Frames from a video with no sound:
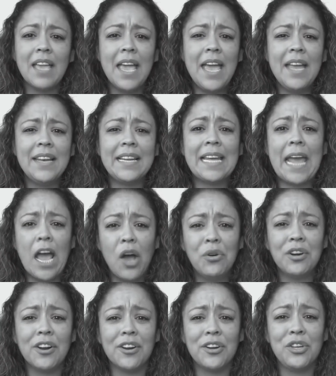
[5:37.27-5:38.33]
And
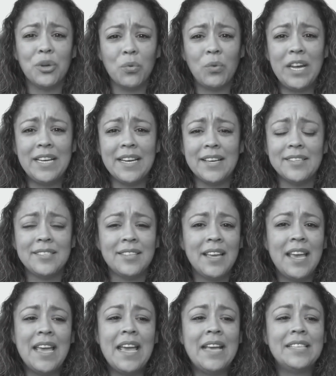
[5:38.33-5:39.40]
counter your weakness.
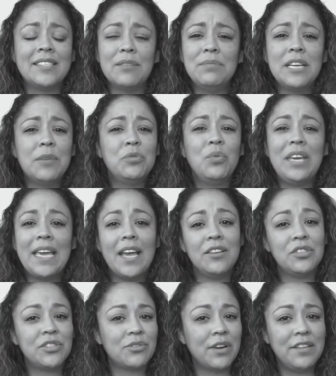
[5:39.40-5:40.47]
Sometimes we
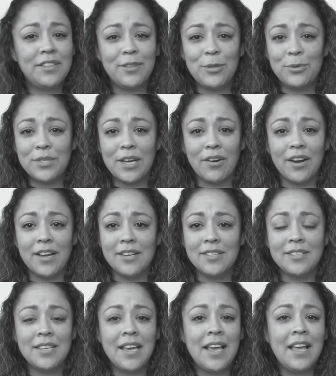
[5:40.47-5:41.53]
can't strengthen those
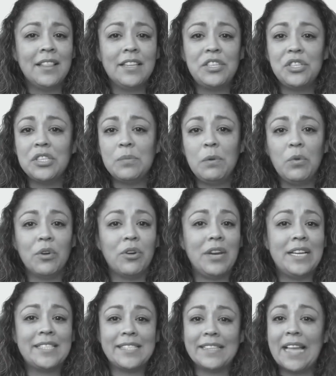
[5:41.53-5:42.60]
areas. Let's just be real.
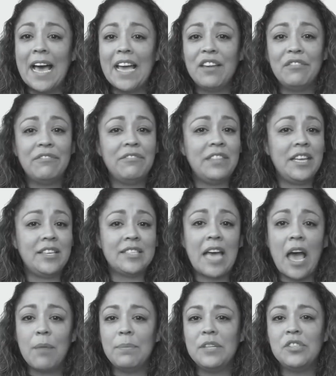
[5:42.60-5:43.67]
It's life. Things
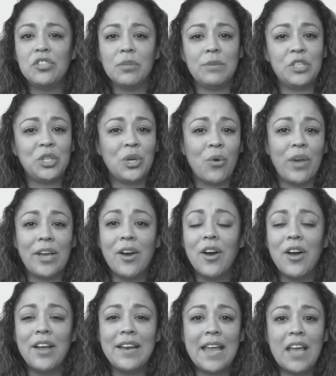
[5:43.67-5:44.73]
happen, so much going
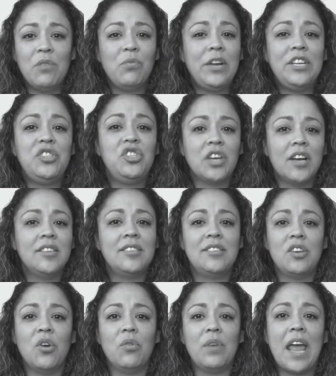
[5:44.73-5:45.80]
on, and we just
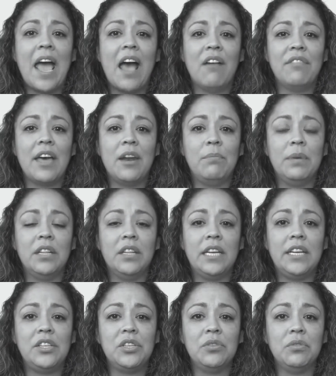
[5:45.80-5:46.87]
don't have that
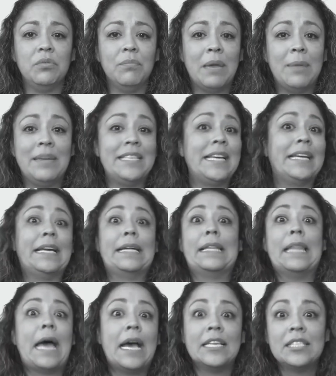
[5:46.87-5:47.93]
ability to maybe take a
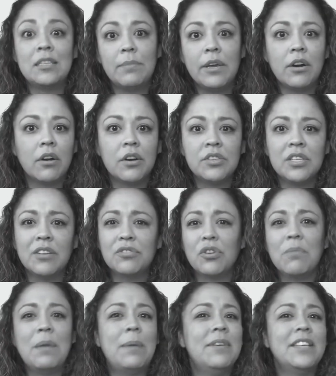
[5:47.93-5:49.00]
class to better ourselves,
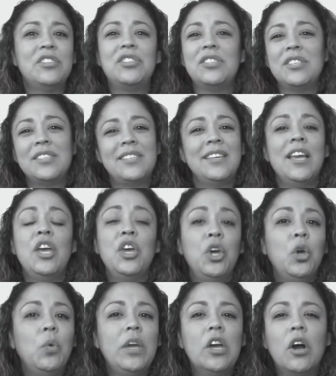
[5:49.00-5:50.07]
or maybe that's just
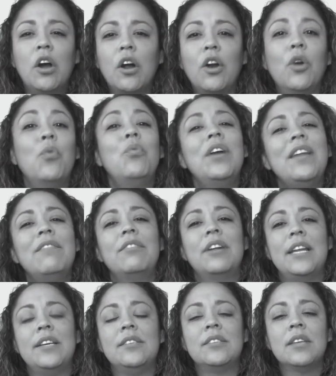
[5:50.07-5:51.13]
who we are, or whatever
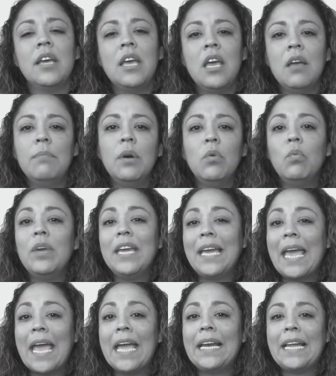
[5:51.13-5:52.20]
it is. But we
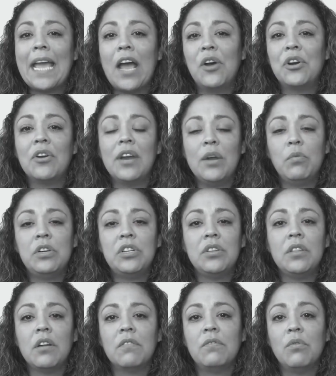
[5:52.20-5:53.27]
can counter it, which
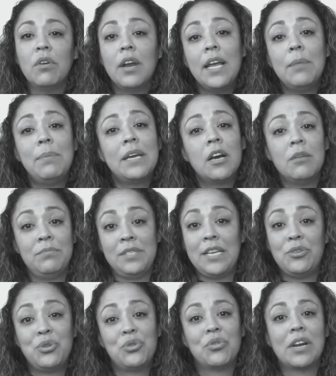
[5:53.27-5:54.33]
therefore it becomes a
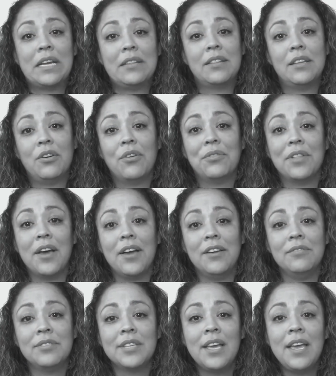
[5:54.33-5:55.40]
strength in our
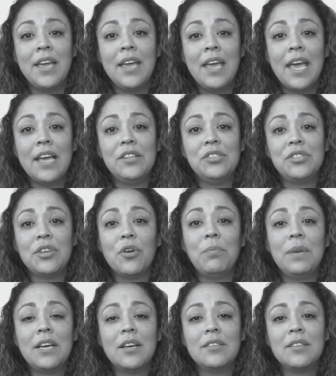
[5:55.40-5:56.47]
lives. And so
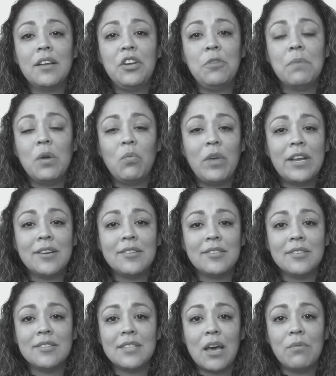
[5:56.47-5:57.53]
because I knew my
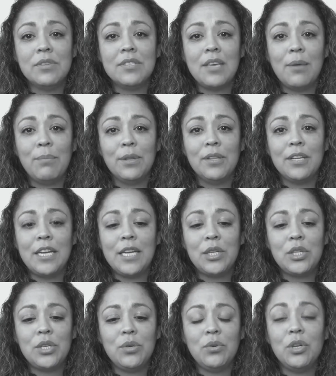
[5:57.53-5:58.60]
weaknesses, that was the ability
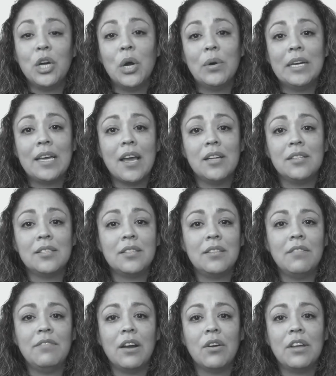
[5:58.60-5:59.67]
to go against
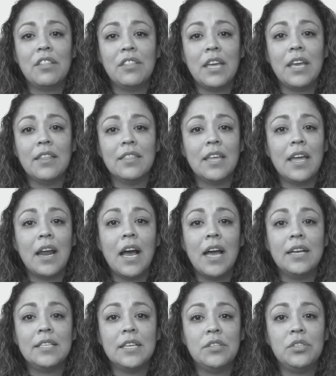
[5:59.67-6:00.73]
the very thing that
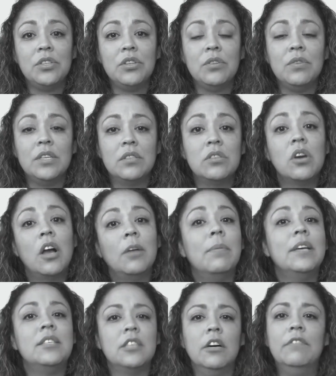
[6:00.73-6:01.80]
I tend to do, is talk
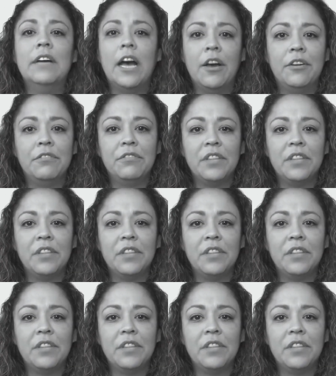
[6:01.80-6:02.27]
myself out of